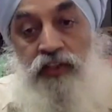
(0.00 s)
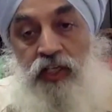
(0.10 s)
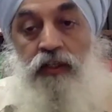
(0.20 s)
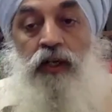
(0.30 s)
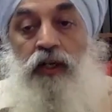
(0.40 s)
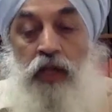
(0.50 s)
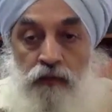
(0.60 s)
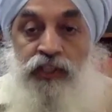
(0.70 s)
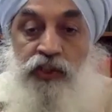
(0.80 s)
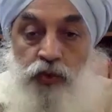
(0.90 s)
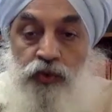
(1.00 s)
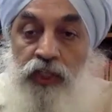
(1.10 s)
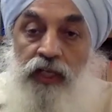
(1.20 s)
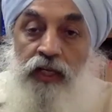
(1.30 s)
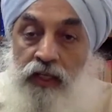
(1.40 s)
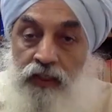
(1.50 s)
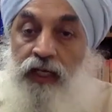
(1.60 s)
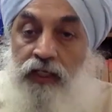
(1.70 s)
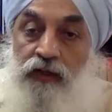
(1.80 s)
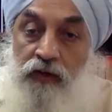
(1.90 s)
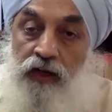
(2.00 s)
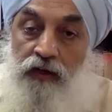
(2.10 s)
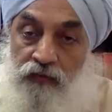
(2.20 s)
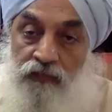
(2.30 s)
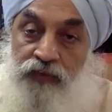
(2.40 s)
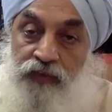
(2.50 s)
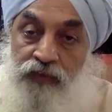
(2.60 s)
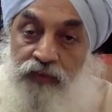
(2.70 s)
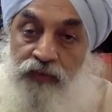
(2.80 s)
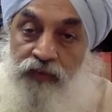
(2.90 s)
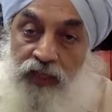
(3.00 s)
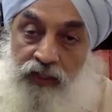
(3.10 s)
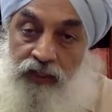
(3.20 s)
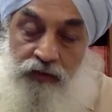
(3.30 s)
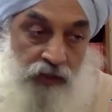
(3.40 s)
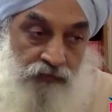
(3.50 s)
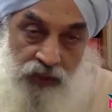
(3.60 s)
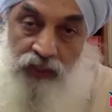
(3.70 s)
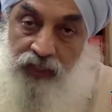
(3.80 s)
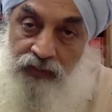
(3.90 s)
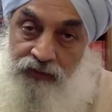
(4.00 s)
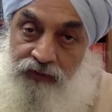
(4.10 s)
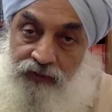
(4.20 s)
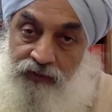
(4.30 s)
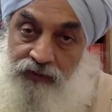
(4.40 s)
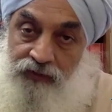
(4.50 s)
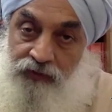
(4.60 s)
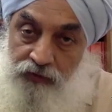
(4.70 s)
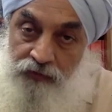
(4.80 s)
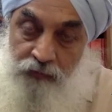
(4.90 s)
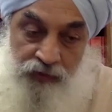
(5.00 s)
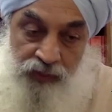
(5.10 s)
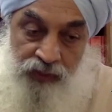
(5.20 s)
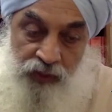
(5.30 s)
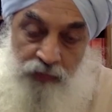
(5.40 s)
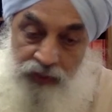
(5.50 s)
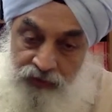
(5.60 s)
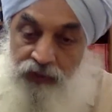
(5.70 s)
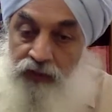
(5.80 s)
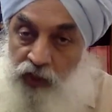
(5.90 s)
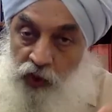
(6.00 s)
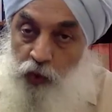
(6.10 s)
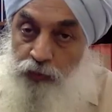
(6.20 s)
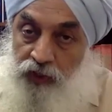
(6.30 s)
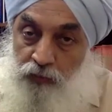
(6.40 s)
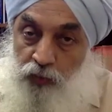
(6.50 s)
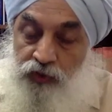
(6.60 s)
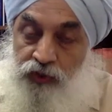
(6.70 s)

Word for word: which is to say that if there are if there aren't taxes that are in place, then they need to be imposed.